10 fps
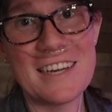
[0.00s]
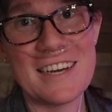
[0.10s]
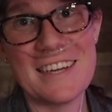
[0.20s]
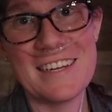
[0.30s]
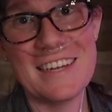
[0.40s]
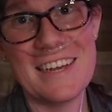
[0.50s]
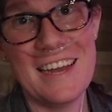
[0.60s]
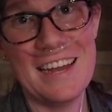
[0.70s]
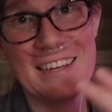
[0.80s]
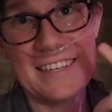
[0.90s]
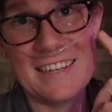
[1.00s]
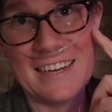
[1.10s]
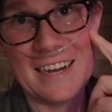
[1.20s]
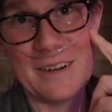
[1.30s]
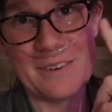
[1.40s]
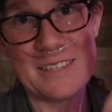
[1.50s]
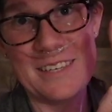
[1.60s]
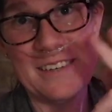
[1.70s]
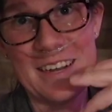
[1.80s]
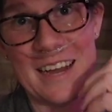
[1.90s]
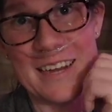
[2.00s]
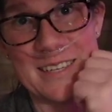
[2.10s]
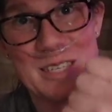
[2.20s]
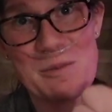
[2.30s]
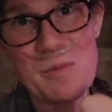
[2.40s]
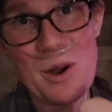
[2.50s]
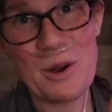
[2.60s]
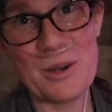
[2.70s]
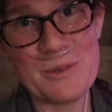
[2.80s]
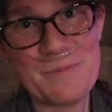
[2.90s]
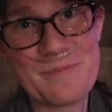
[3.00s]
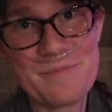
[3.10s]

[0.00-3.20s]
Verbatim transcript: night, and I will see you guys tomorrow.